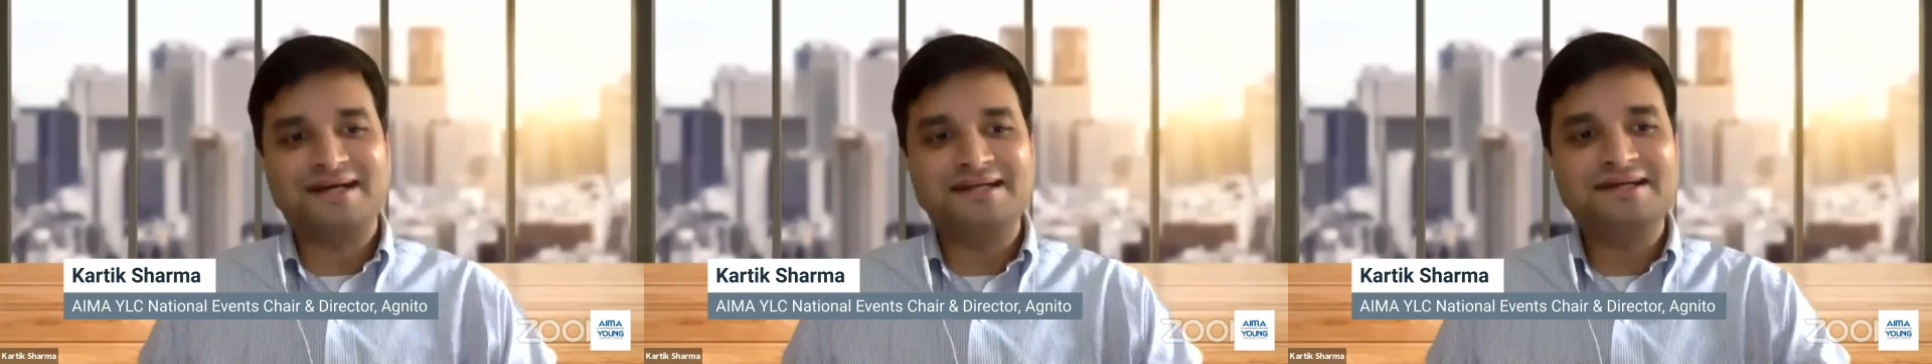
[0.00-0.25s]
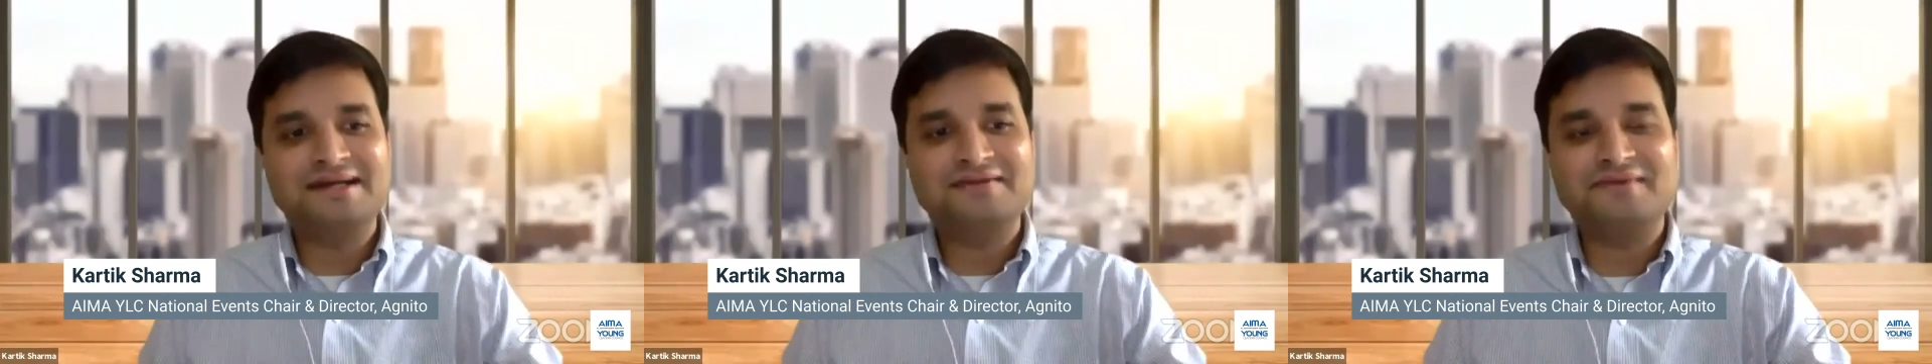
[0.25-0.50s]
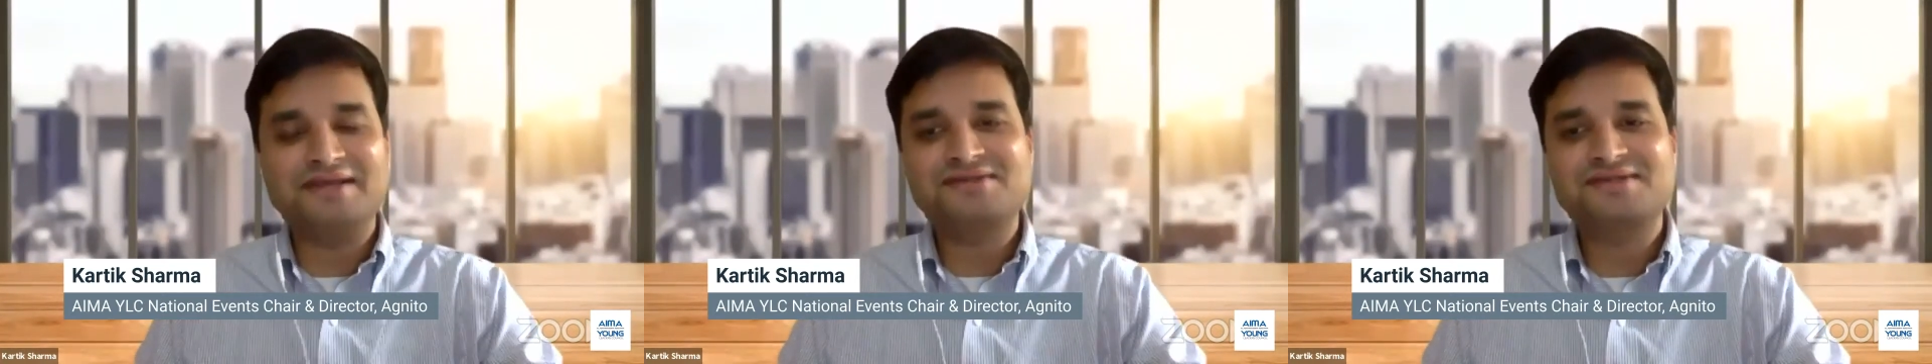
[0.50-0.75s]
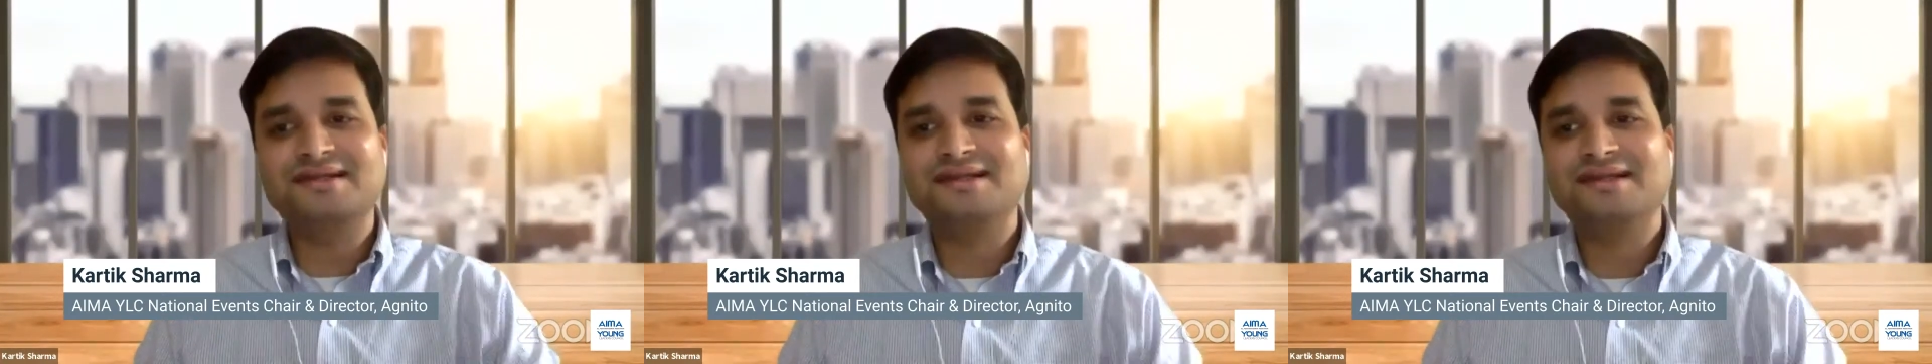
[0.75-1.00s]

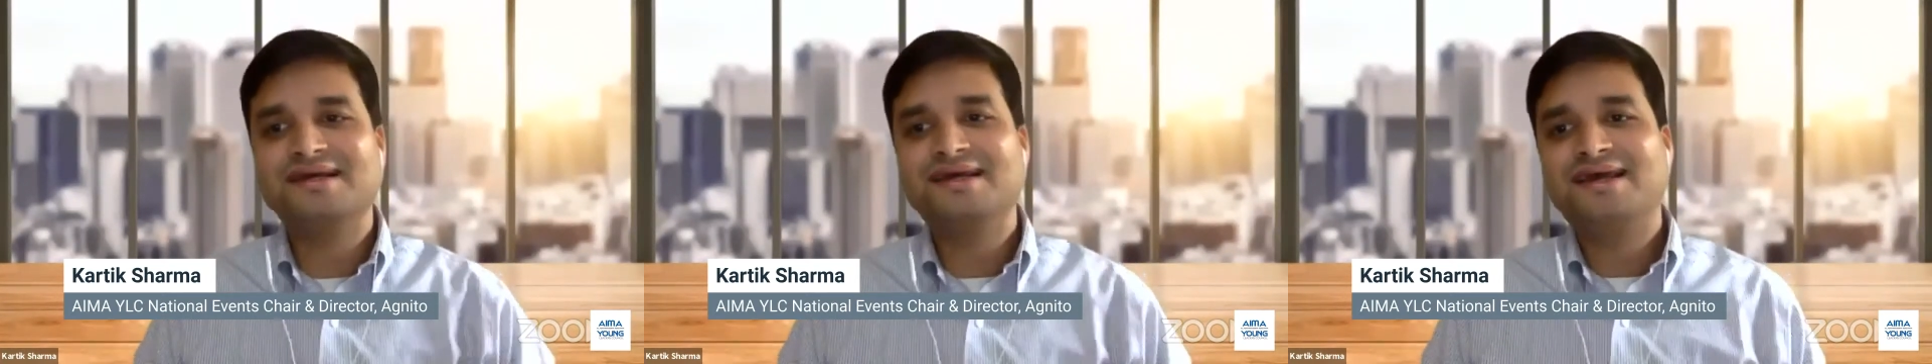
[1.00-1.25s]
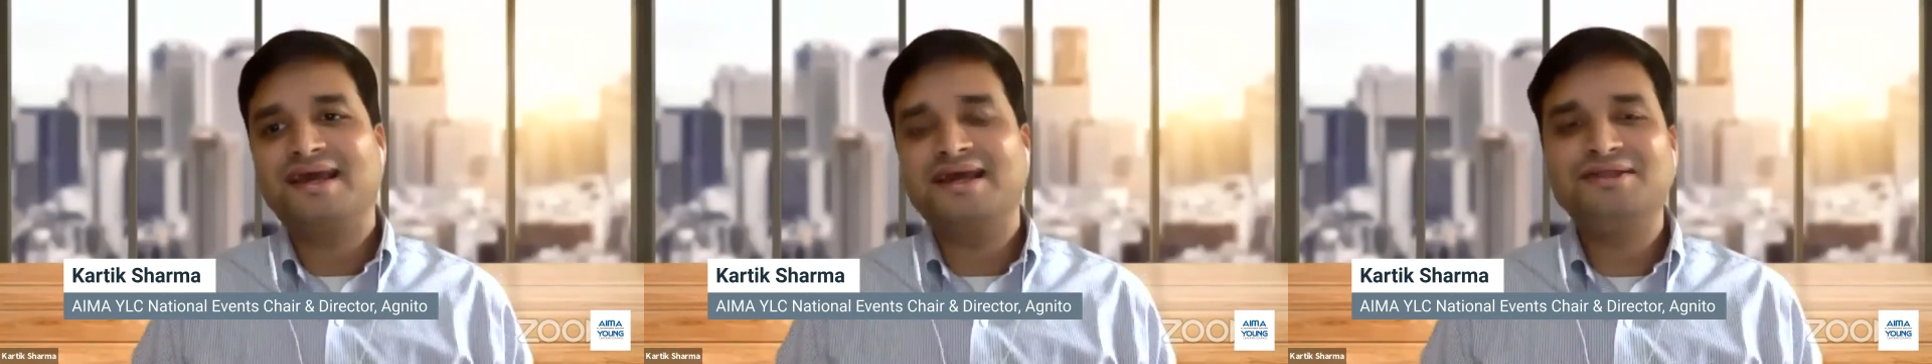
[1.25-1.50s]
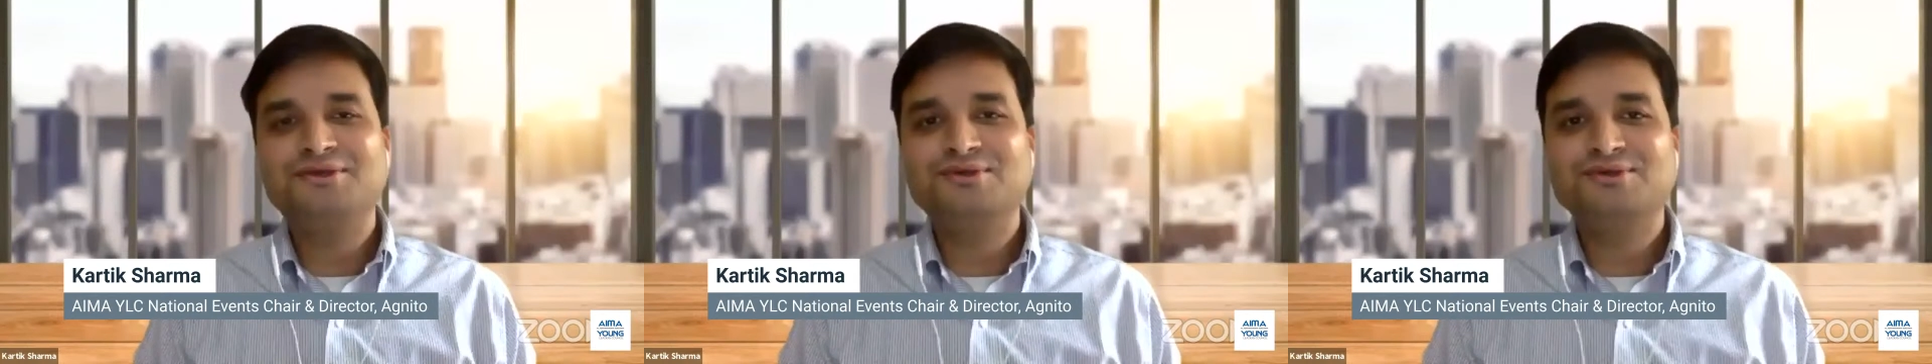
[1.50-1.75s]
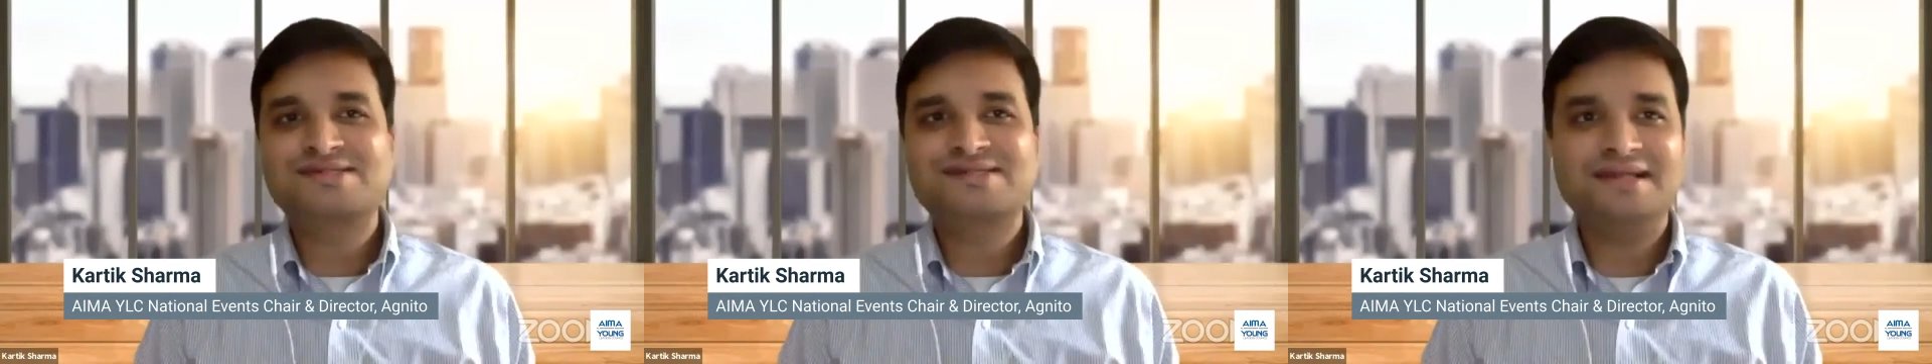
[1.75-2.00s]
unconventional, and you
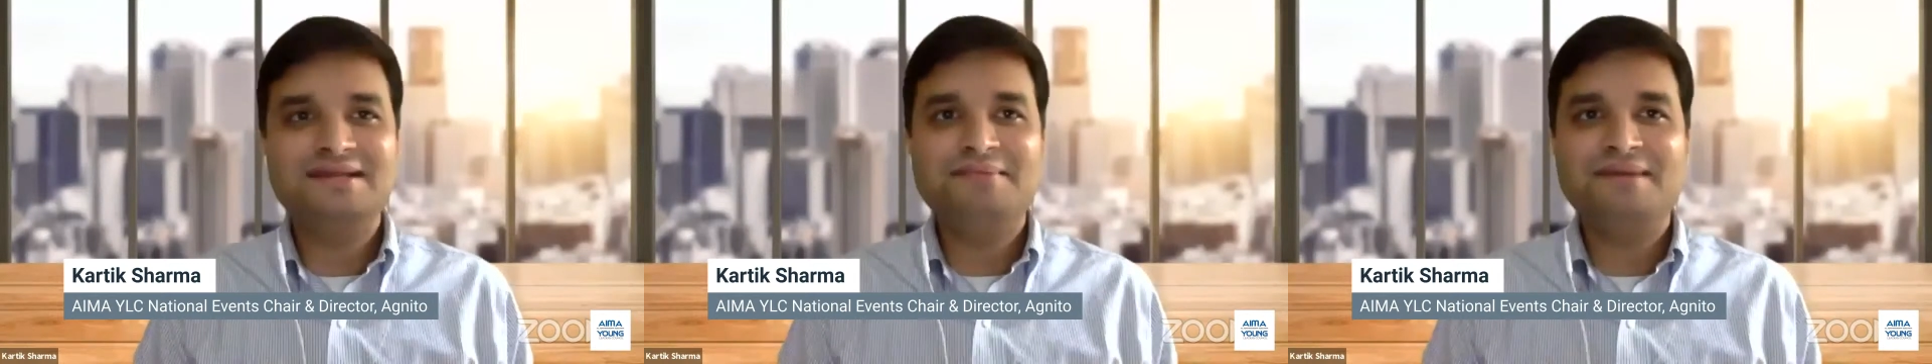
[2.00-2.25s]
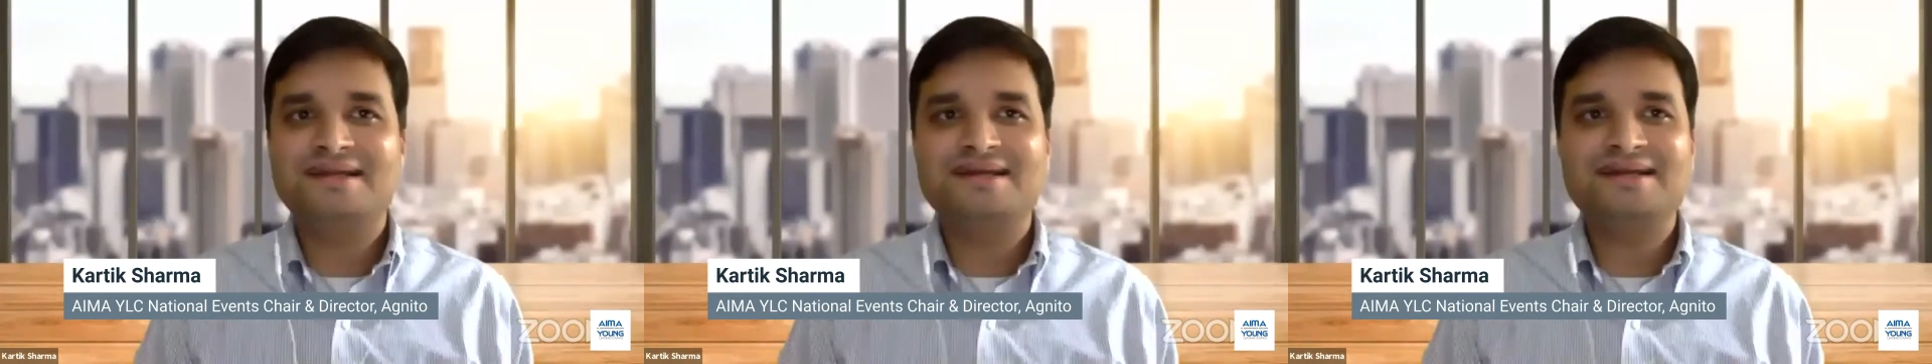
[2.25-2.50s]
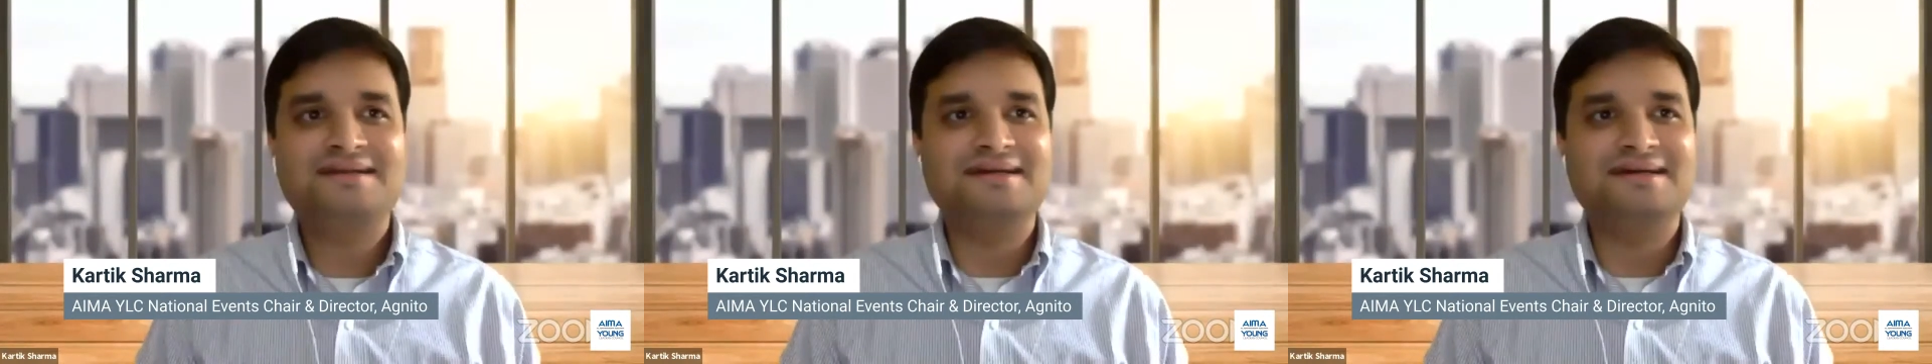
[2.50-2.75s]
still made it,